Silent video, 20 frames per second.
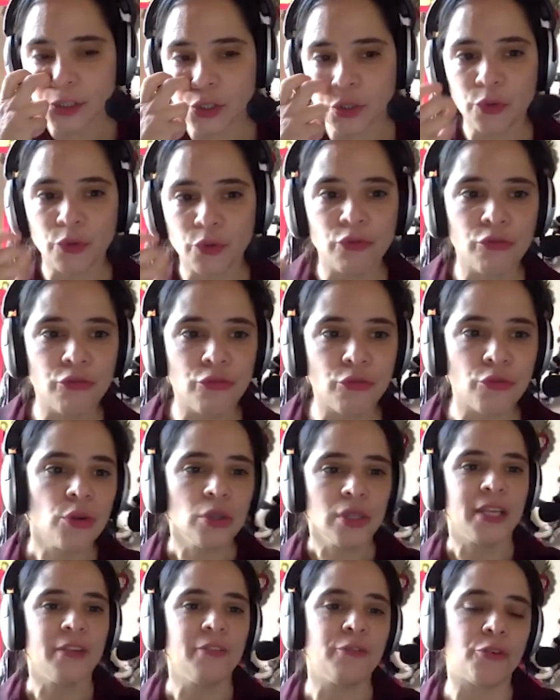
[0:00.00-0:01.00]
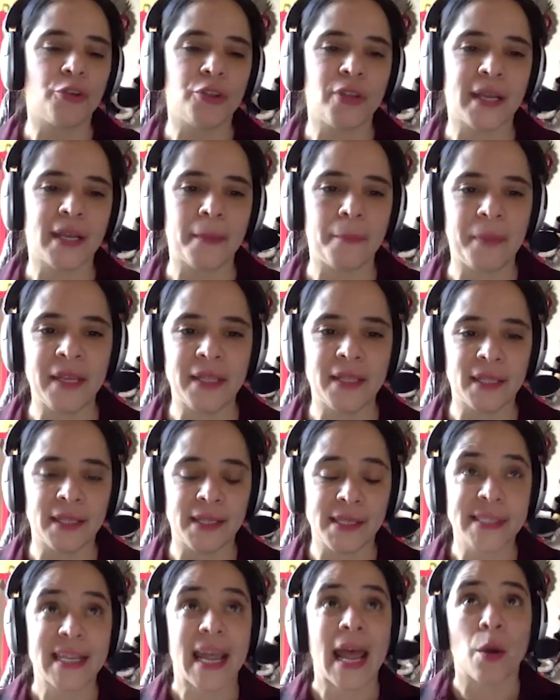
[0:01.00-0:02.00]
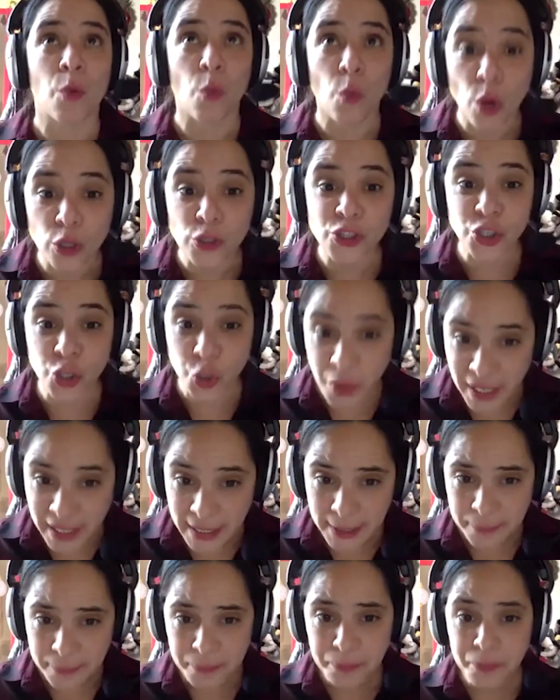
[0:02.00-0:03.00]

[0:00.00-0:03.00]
to ruling for the capitalist and Wall Street.